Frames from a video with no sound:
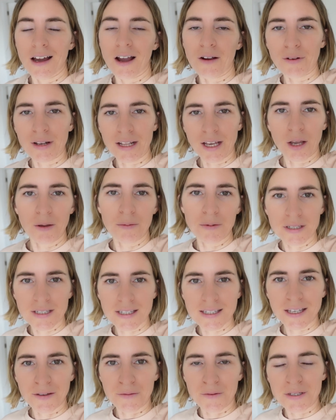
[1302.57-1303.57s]
I really hope this
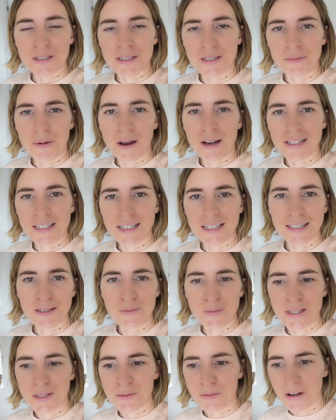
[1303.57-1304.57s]
has given you some ideas,
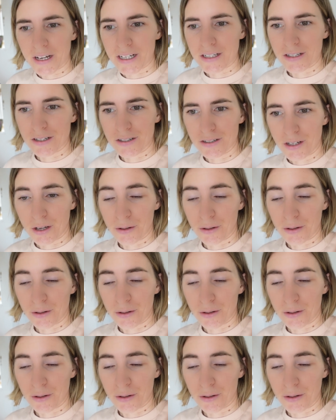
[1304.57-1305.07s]
some inspiration.